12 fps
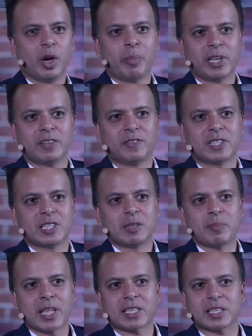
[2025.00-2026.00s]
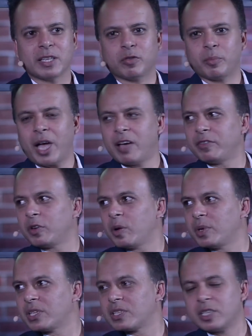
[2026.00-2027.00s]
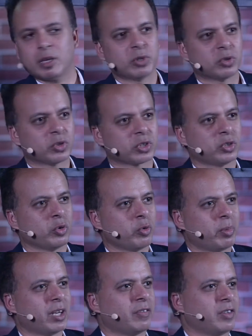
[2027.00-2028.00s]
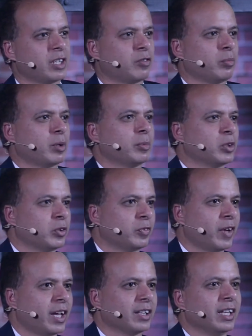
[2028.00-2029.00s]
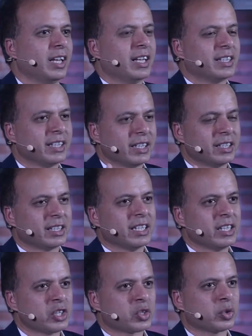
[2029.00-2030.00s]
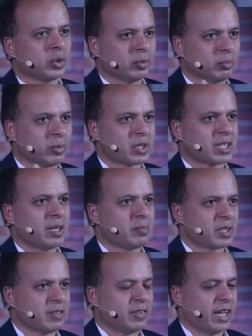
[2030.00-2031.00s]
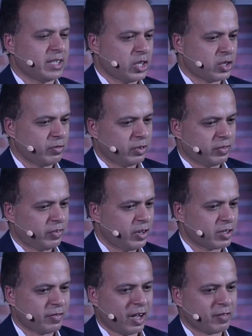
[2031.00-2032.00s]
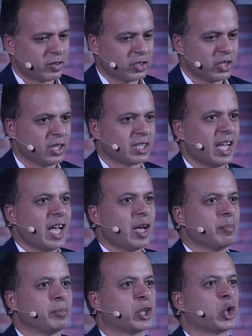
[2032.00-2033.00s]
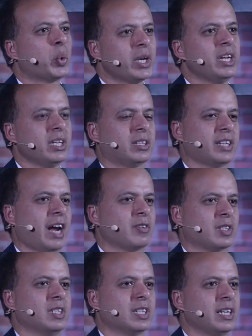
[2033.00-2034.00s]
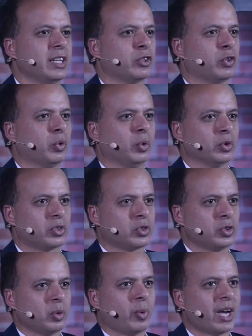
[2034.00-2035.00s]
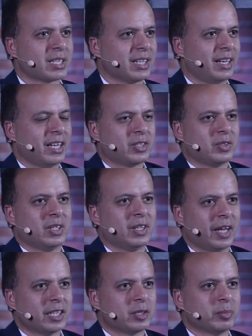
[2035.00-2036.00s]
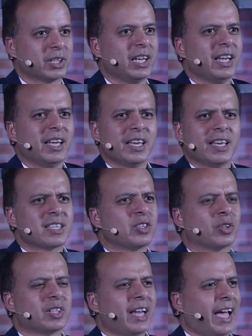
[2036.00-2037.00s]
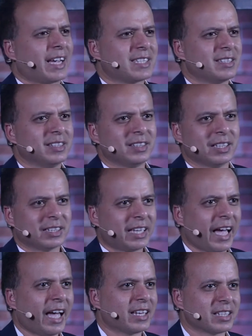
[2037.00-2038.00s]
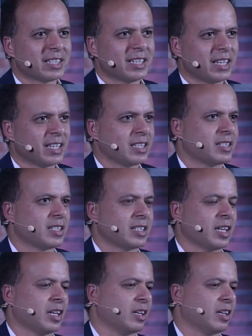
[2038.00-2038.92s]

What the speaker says: benefited immensely from Averroes, Ibn Rushd, who benefited from Ibn Tufayl. The initial Muslim civilization for the first 500 years bequeathed Aristotelian thought to the West that led to the Enlightenment. It's not an accident that Kant, in his